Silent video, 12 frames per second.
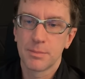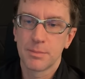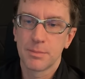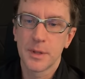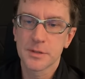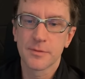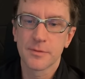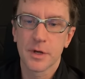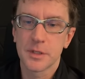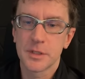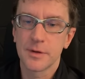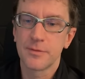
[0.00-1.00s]
and that's a very
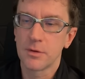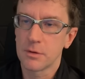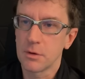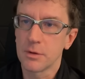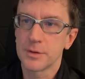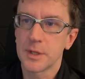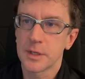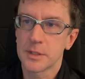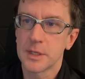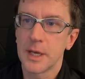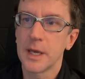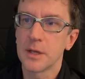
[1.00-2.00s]
difficult thing
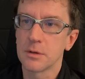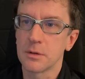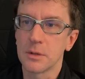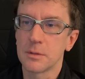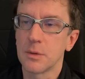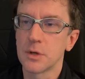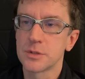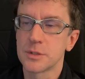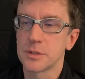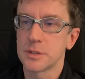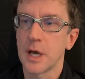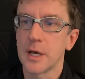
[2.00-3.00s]
to handle, and most
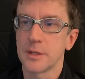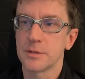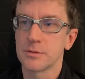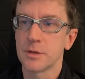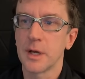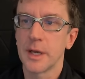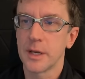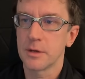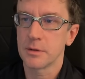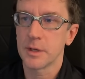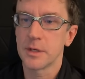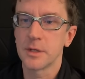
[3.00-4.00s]
societies are not
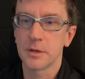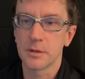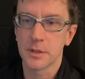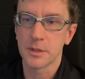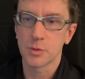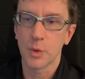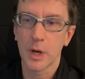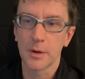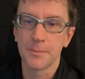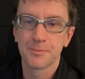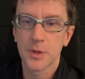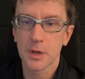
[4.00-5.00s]
handling it nearly as well.
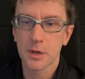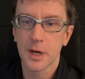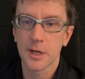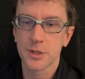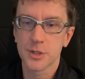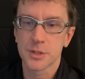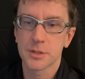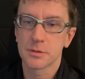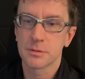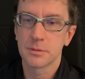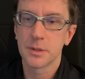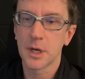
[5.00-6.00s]
They're kind of just
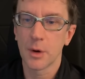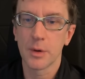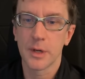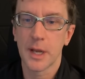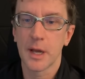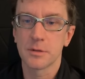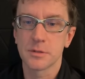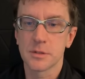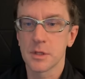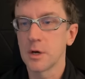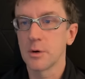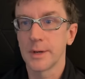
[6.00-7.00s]
going down
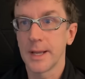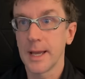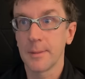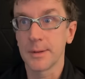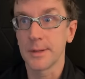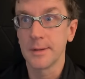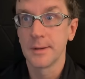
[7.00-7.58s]
slow and happy,